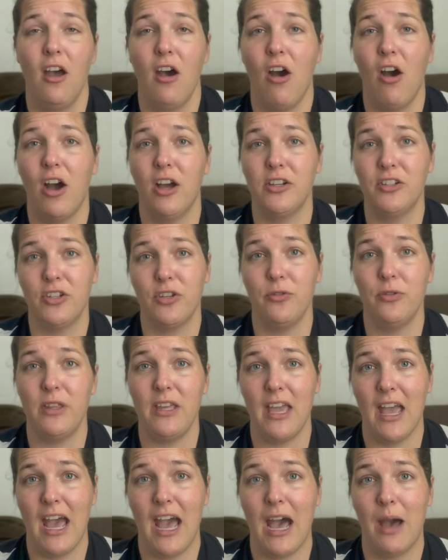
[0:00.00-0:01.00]
onto
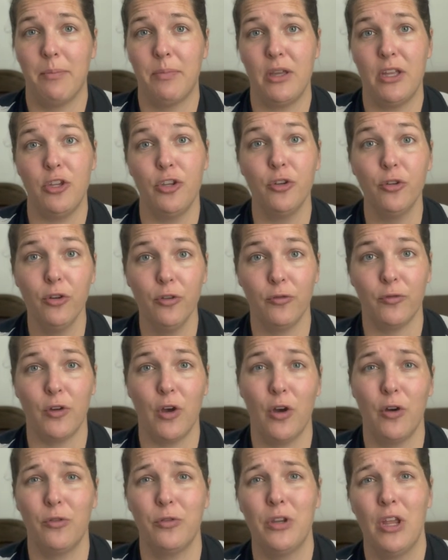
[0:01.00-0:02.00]
the app in your
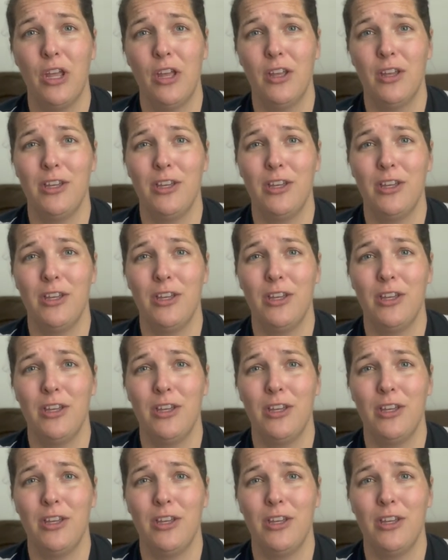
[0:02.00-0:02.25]
phone,